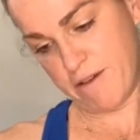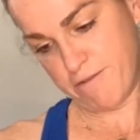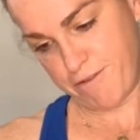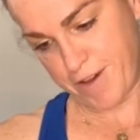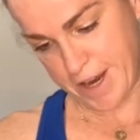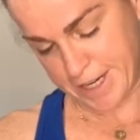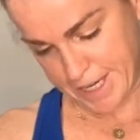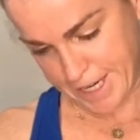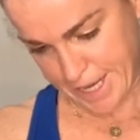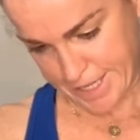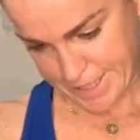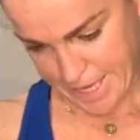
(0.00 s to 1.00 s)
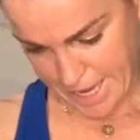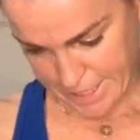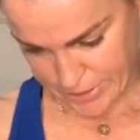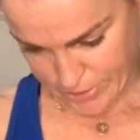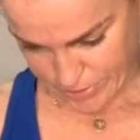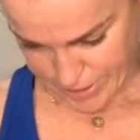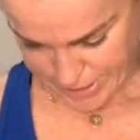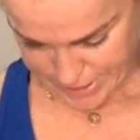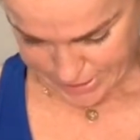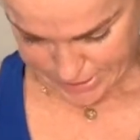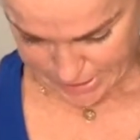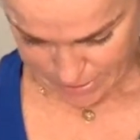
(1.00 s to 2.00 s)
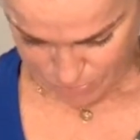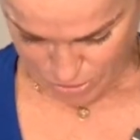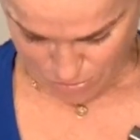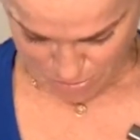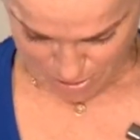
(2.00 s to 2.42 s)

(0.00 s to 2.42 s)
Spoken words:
finding as I do this, and you may